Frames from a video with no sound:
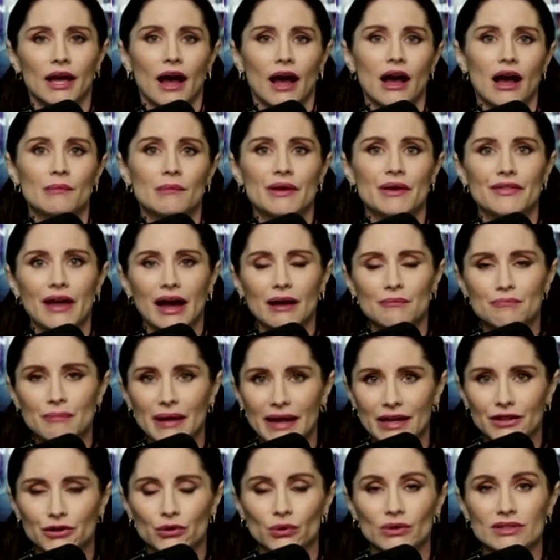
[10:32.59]
And that
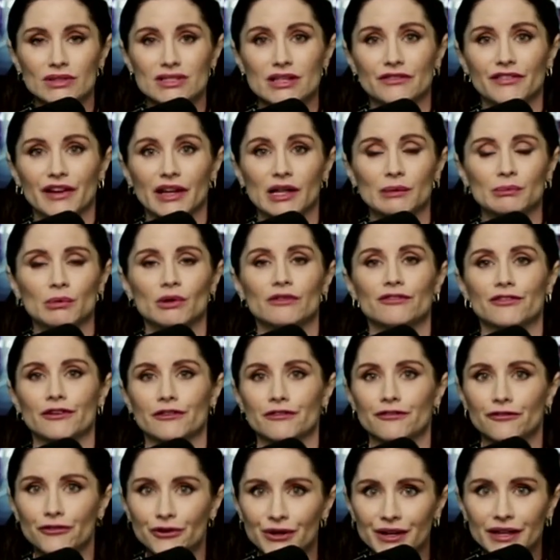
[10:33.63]
manual is available for
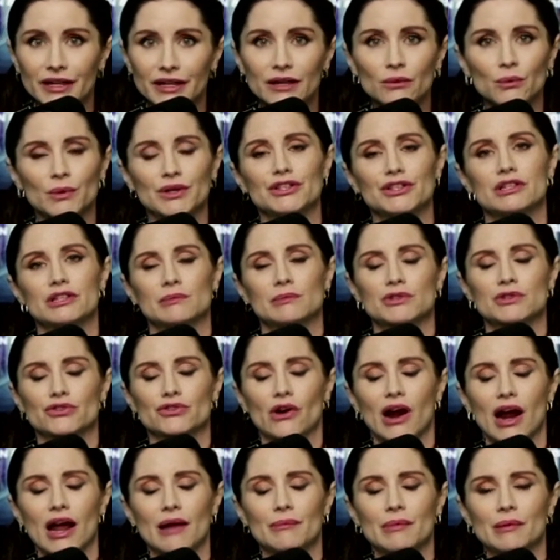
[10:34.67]
free when you
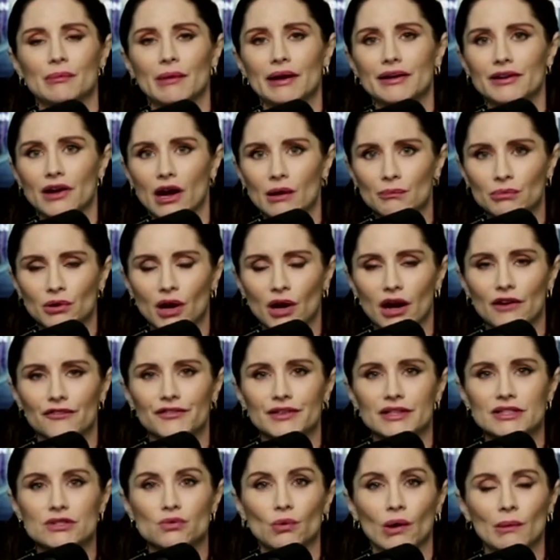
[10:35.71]
subscribe at my
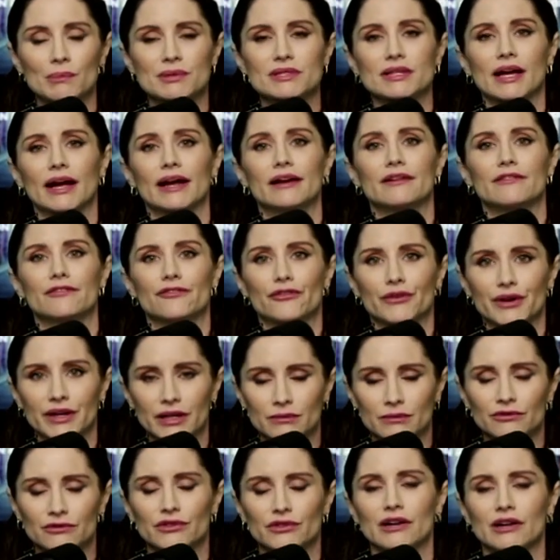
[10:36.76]
nonprofit's website,
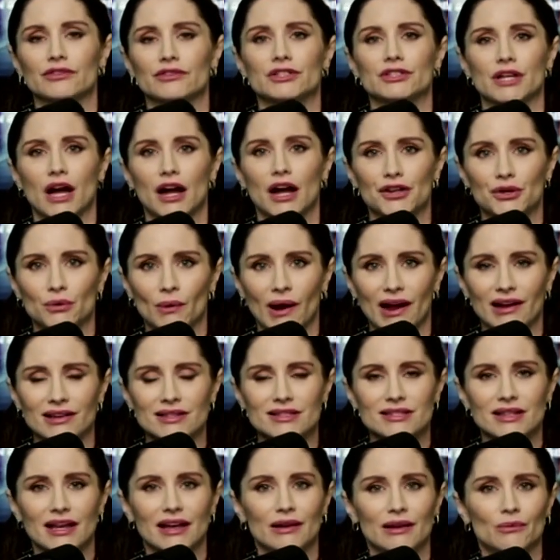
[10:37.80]

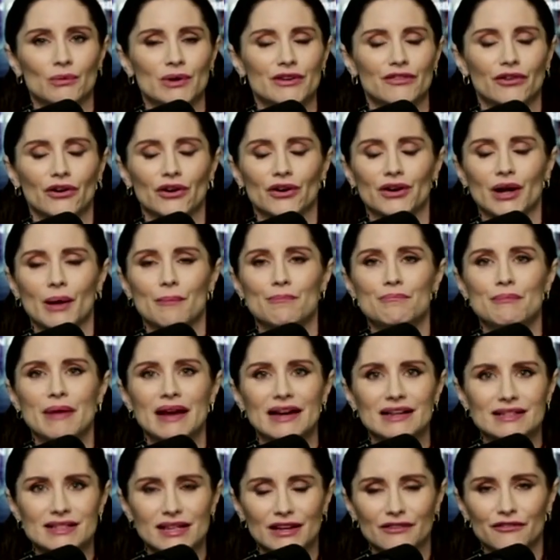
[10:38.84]
freedomforever.us. And we've heard
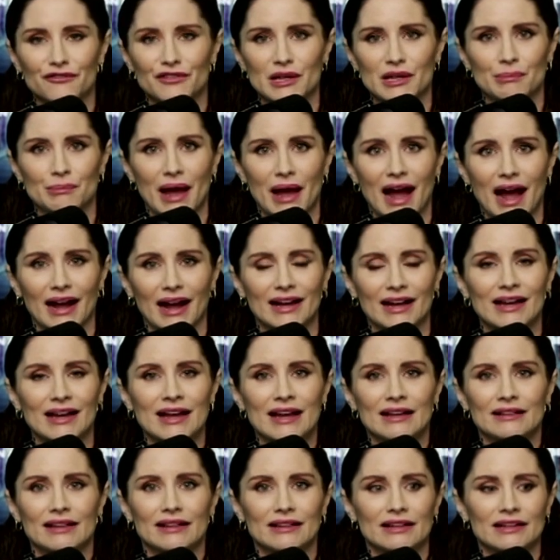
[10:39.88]
amazing feedback
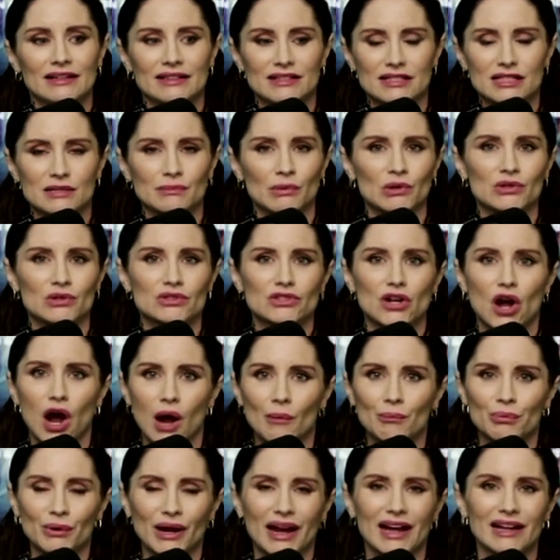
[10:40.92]
that is the most
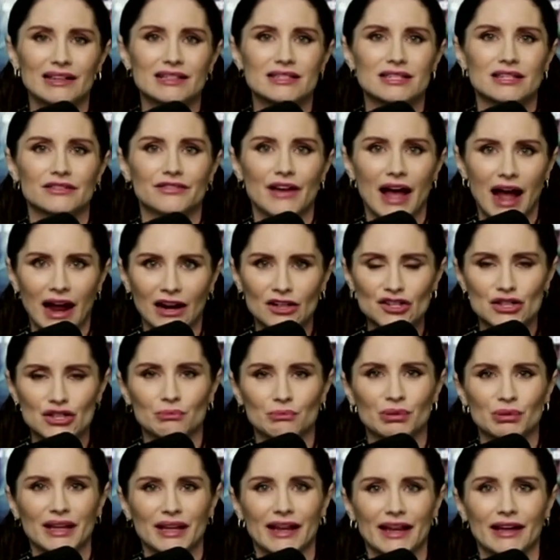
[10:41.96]
comprehensive
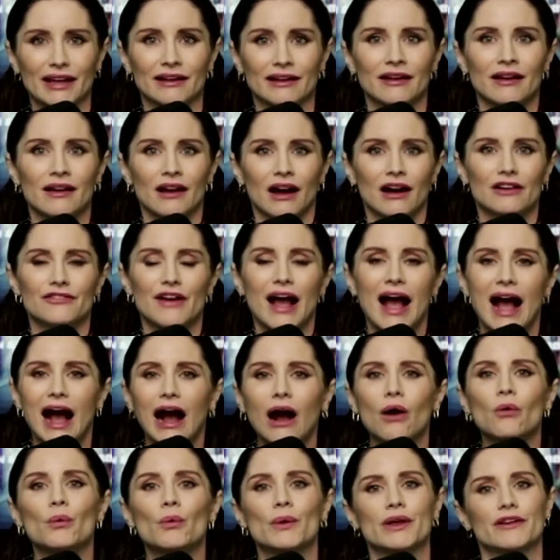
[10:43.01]
action plan of
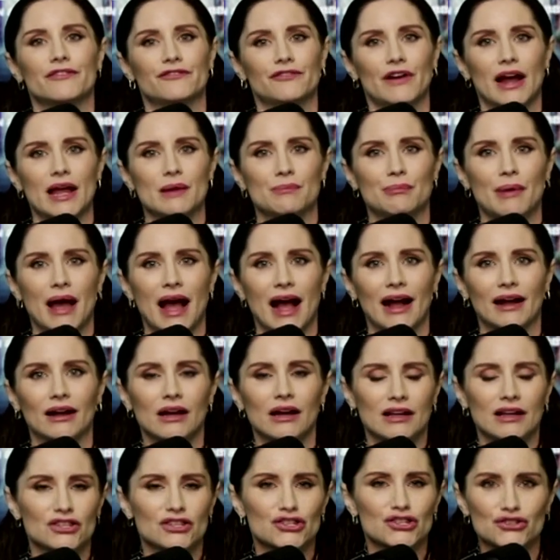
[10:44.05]
how we fight back,
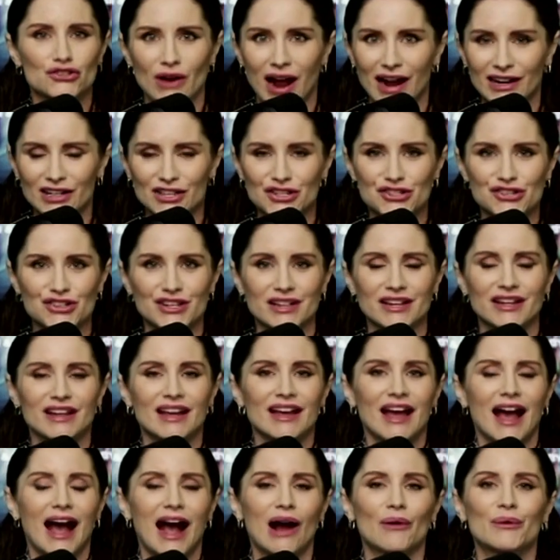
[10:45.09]
strategy,
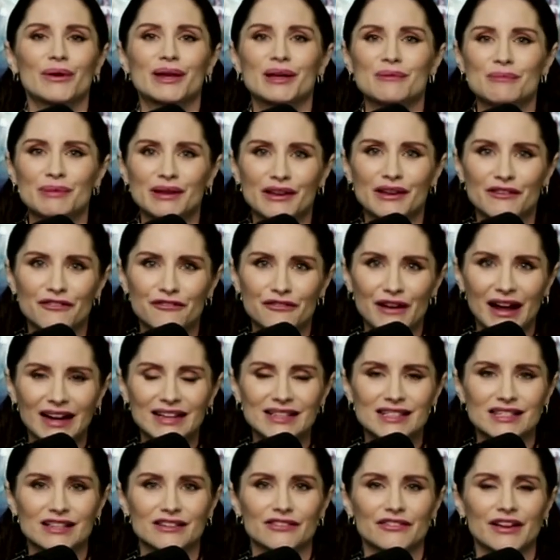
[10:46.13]
how we can be
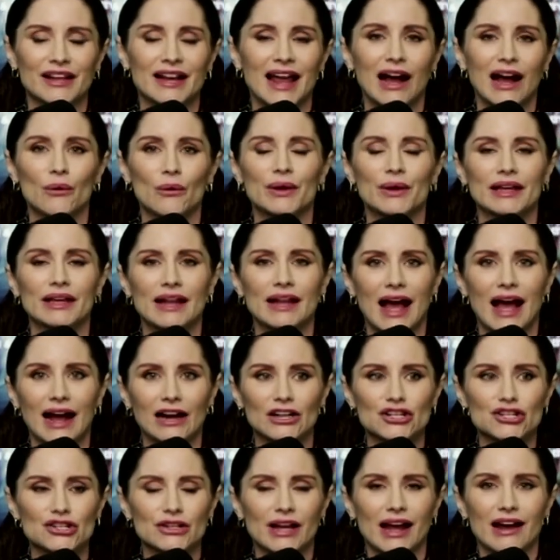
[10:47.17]
effective, and how we can
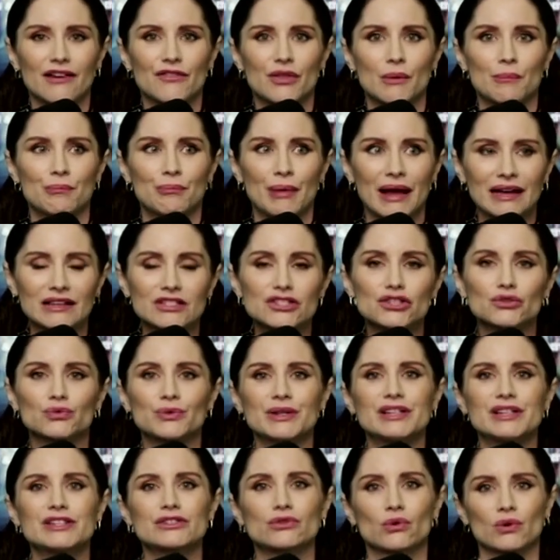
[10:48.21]
actually have the best
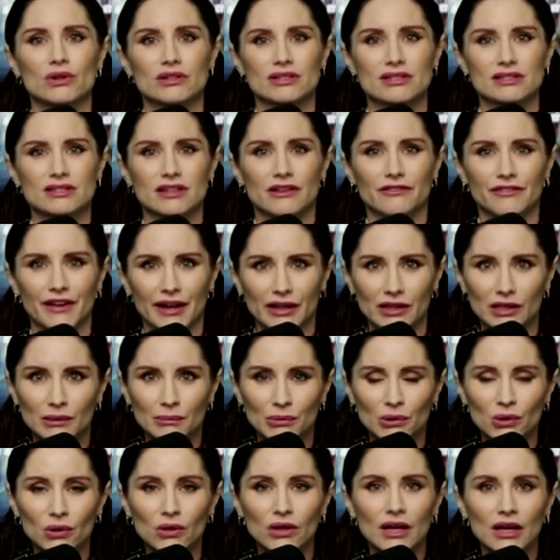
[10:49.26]
resources
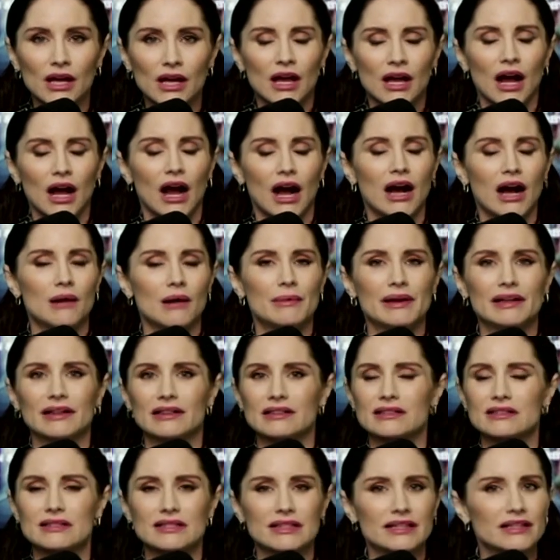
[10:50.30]
available in
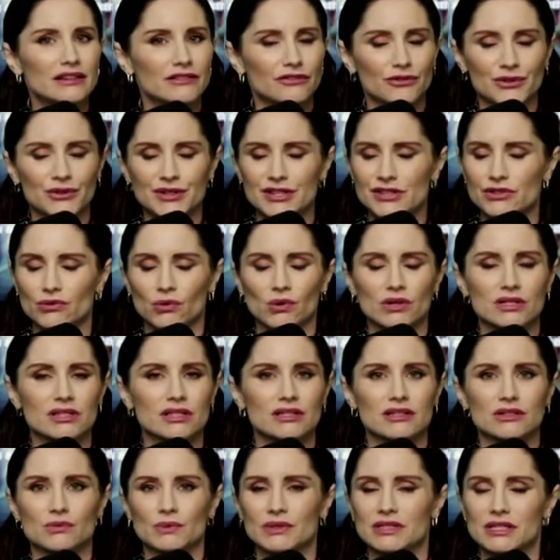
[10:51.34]
a sea of
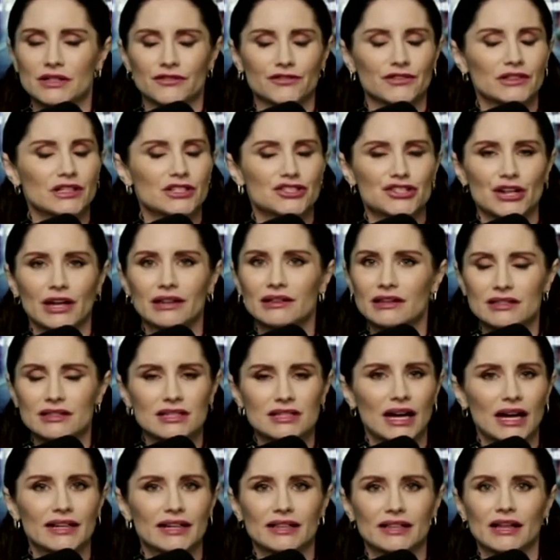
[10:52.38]
resources with different agendas
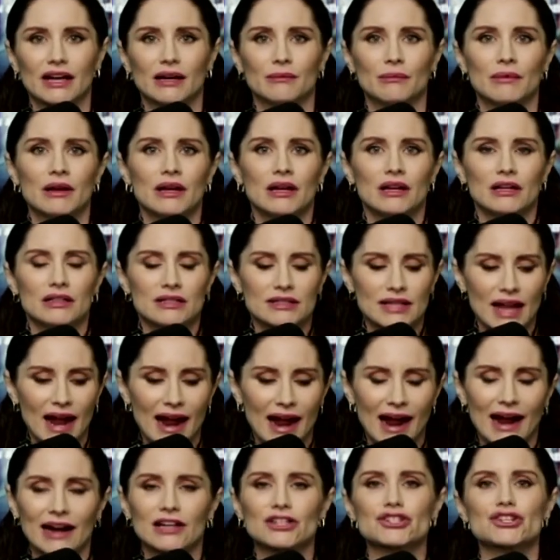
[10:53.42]
tied to them
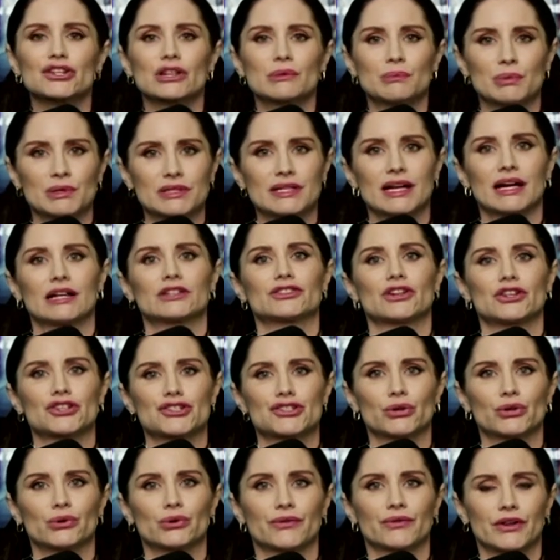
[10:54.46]
to actually protect our
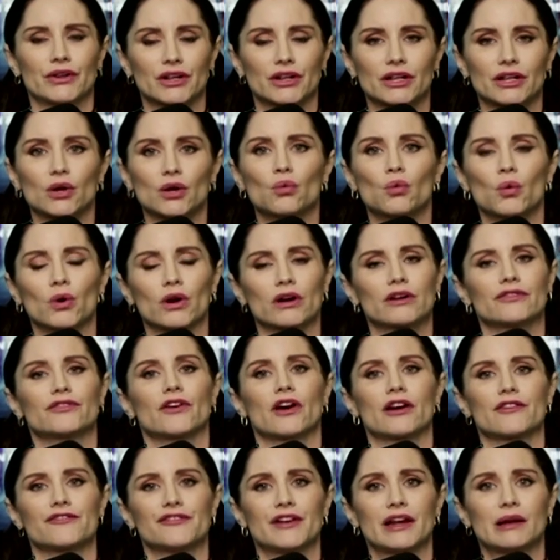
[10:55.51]
children that are going to work
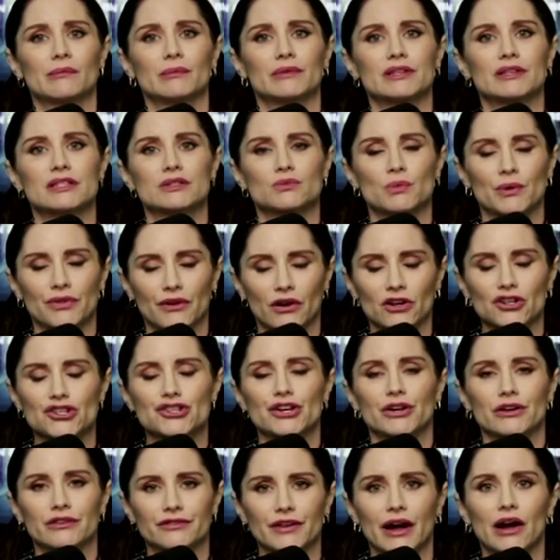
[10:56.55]
for our families with our
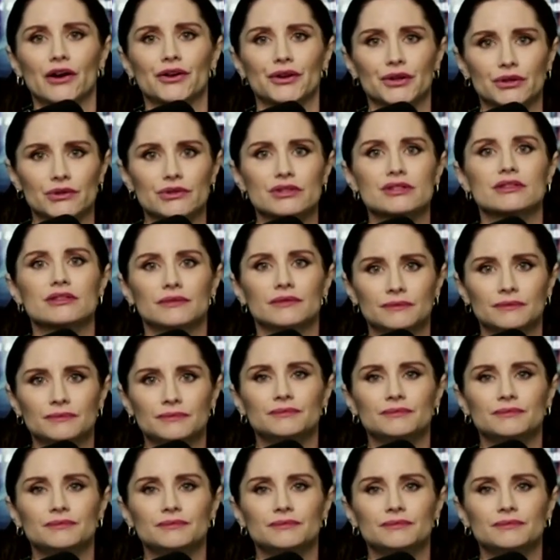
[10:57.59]
shared values.